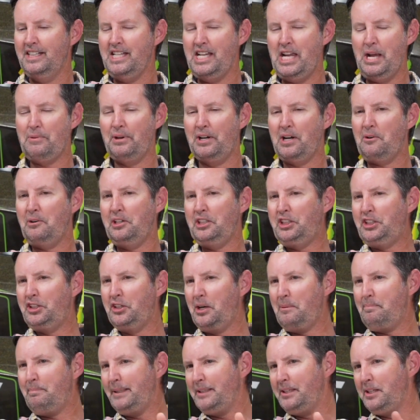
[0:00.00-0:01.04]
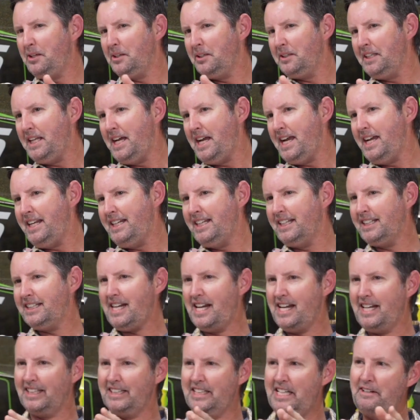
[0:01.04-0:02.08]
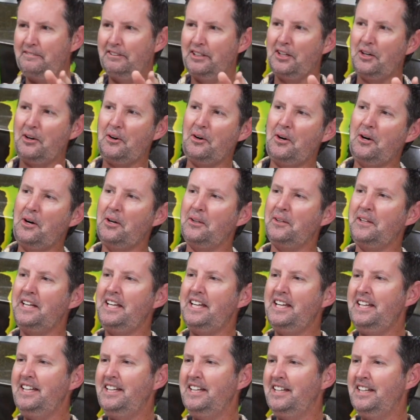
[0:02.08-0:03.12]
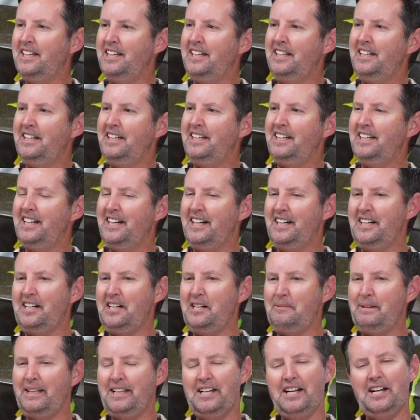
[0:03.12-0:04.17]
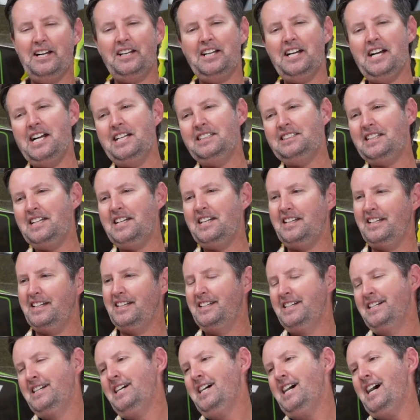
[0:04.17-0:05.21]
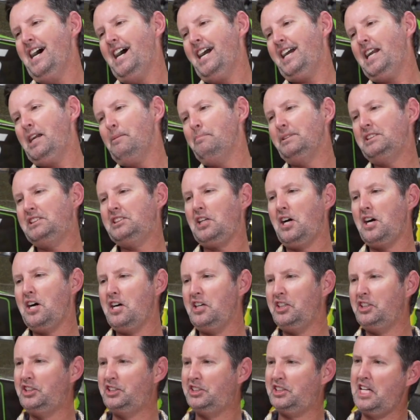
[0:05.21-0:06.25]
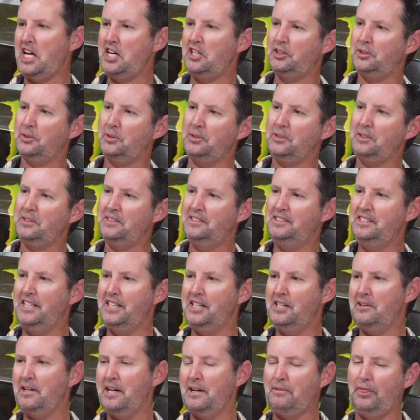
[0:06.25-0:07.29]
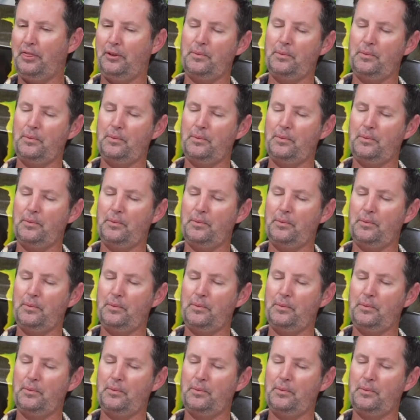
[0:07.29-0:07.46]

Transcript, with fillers: He would always show up a little late and kind of leave a little early. Mm-hmm. Uh, oh, guys, I, I got a massage scheduled, you know, at